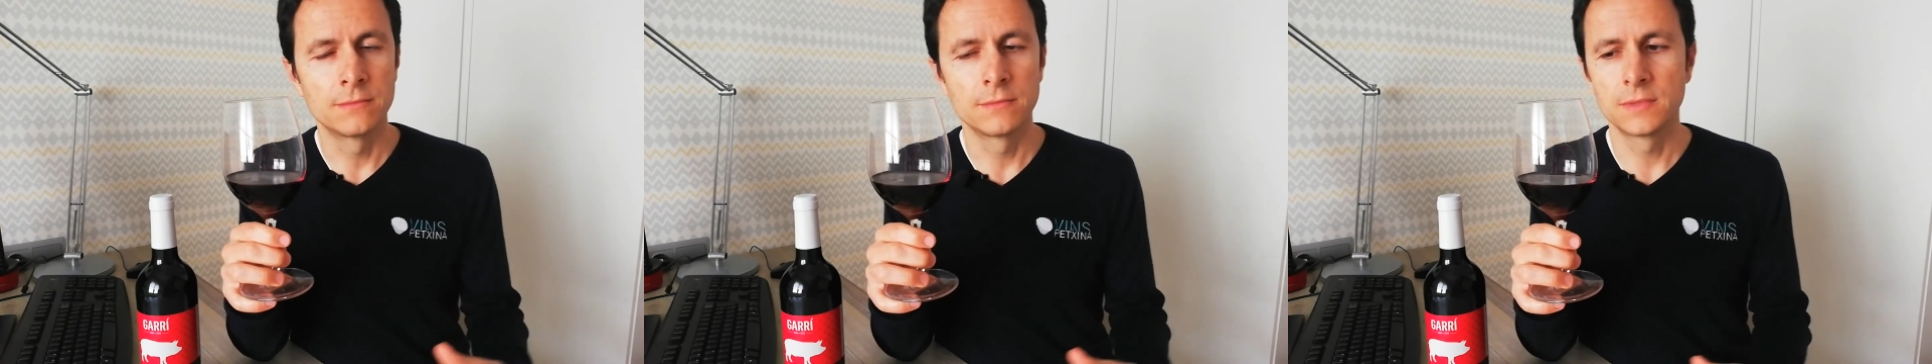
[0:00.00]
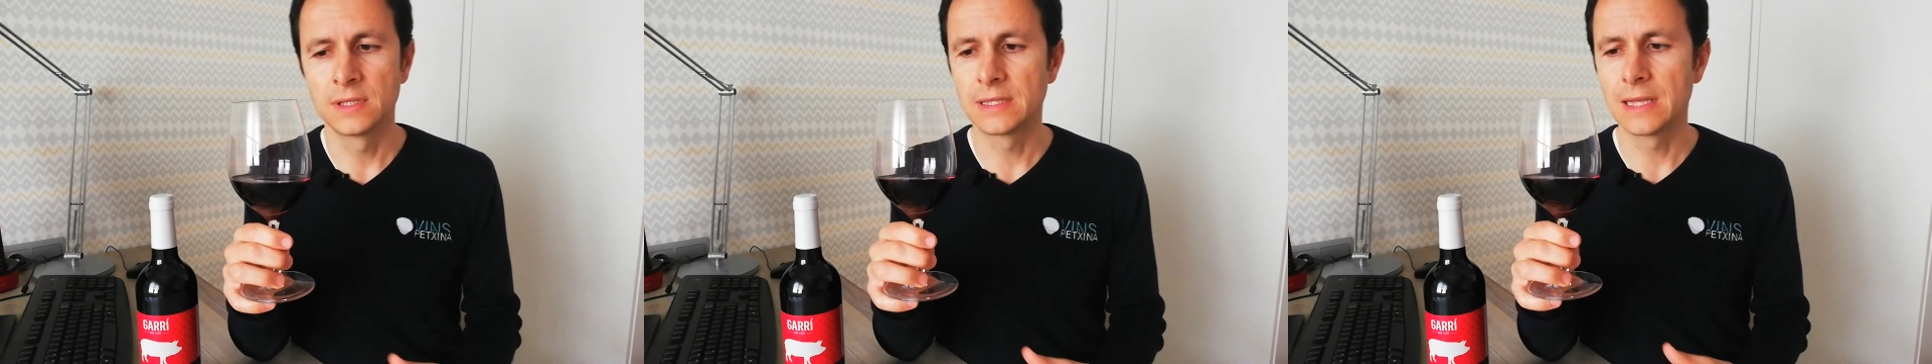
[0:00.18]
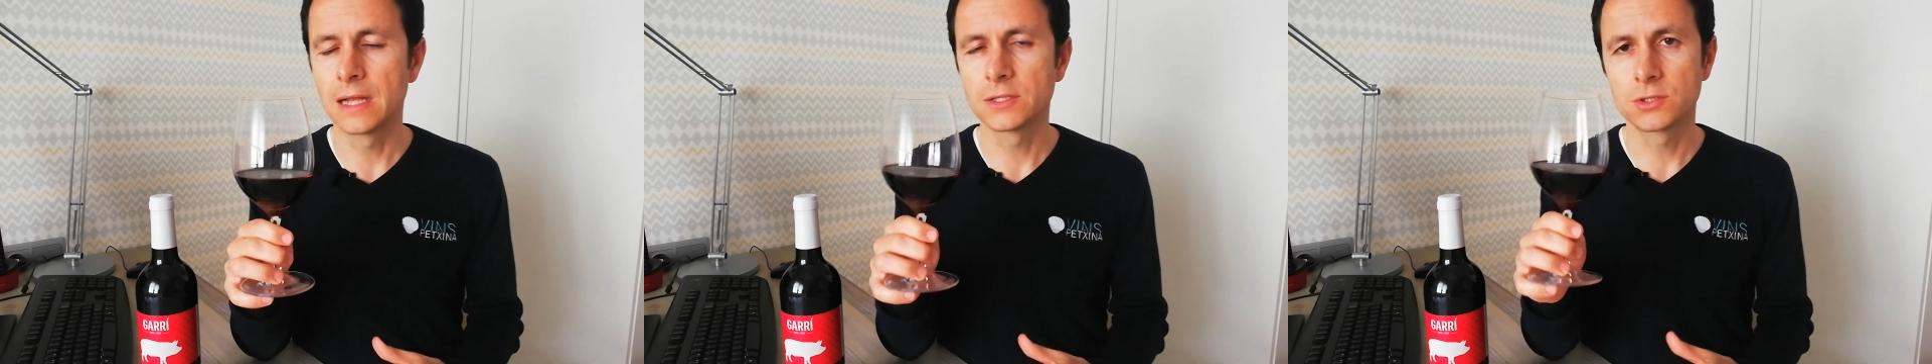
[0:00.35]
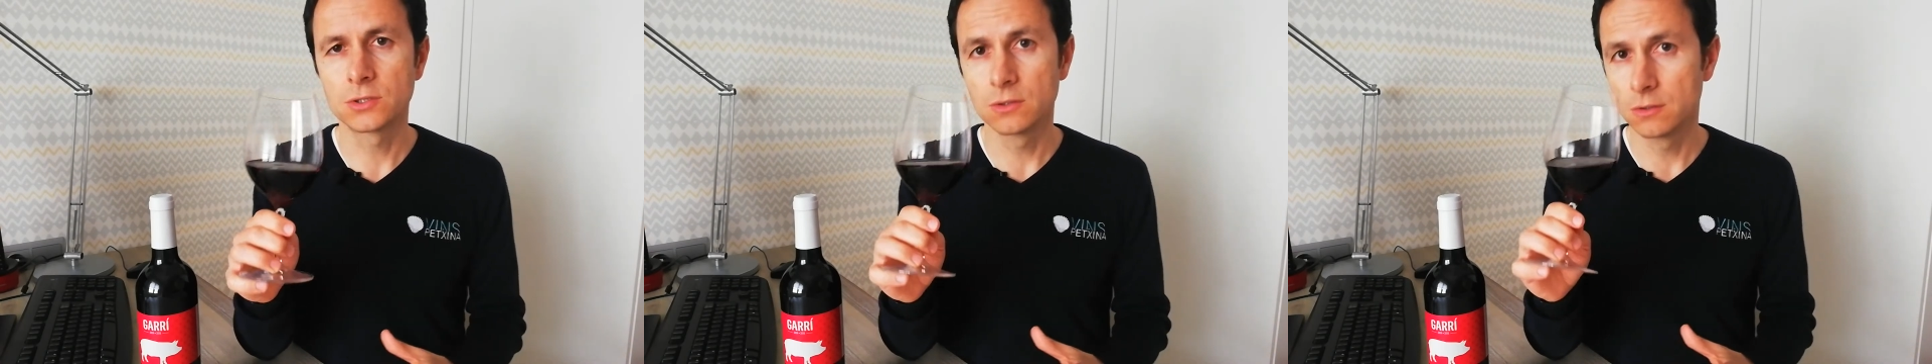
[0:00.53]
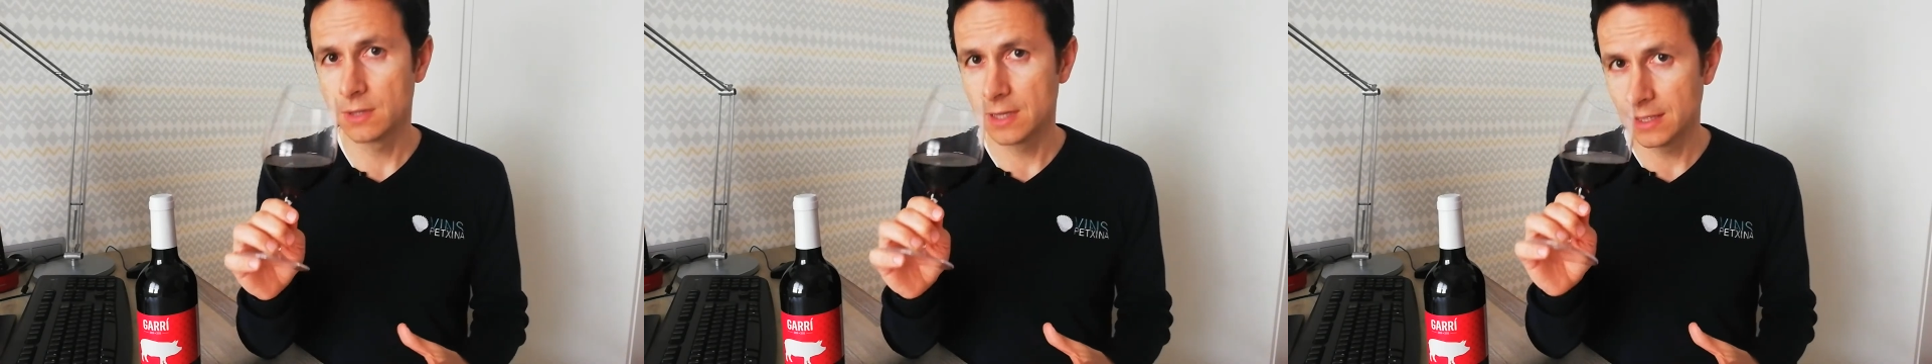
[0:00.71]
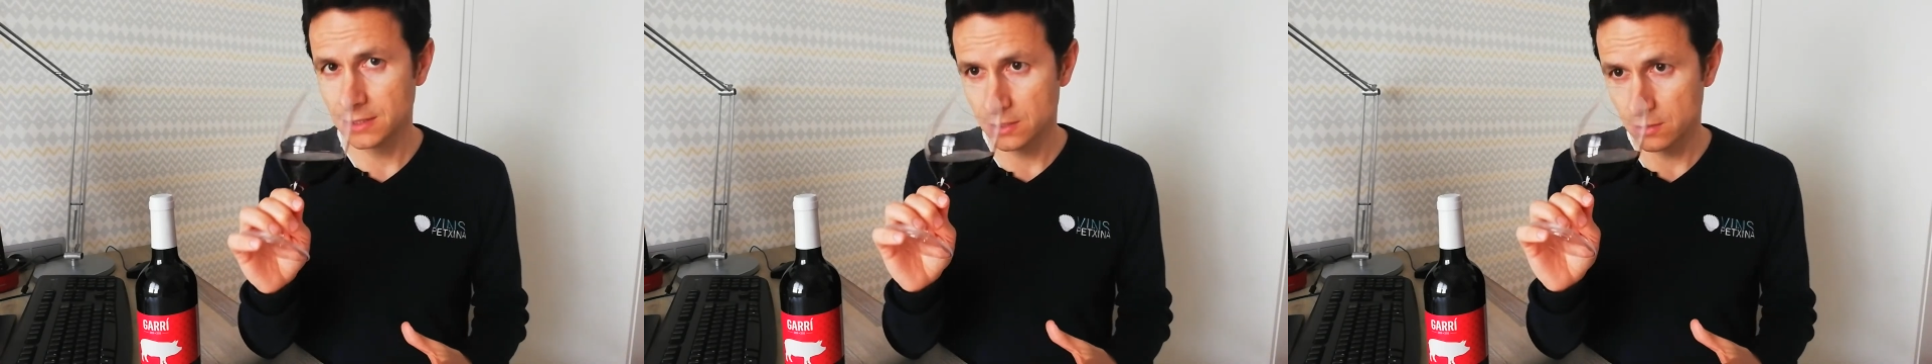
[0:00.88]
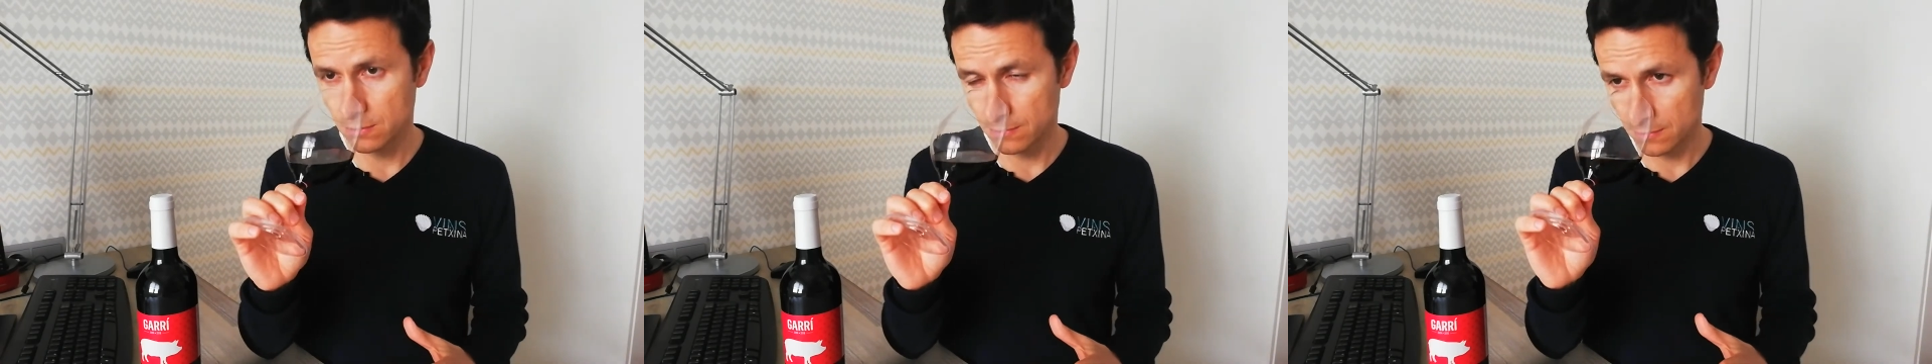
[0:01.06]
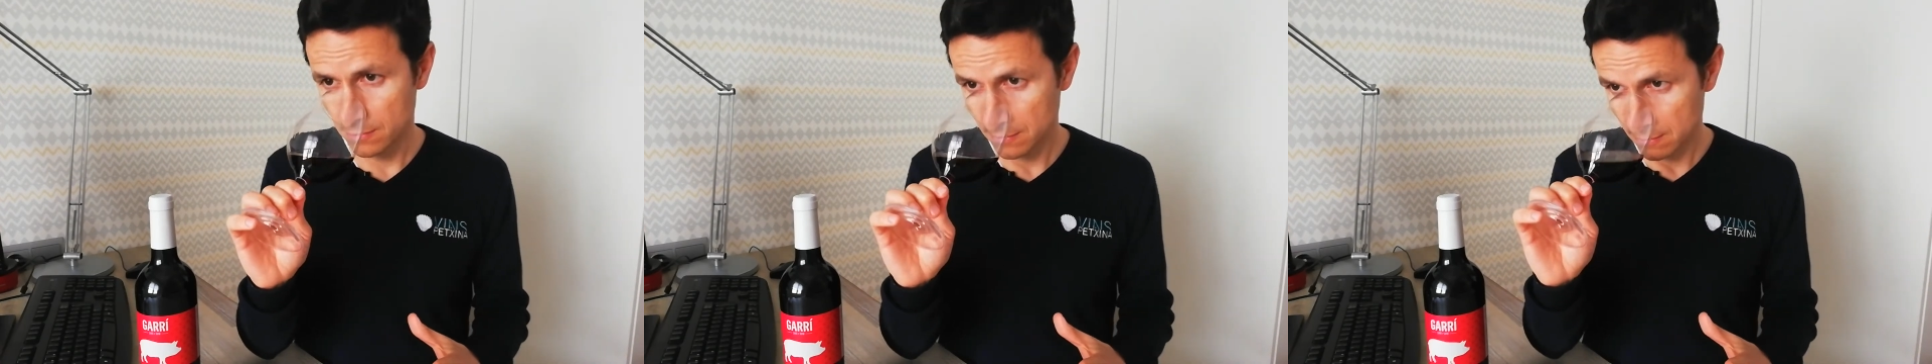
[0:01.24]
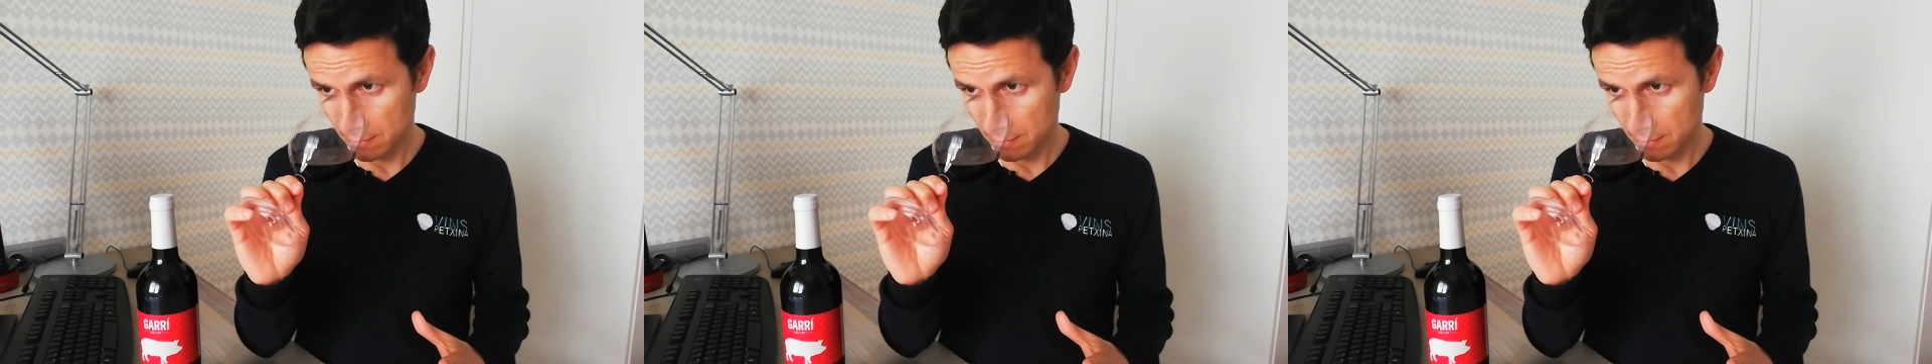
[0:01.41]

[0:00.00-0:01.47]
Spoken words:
It also has some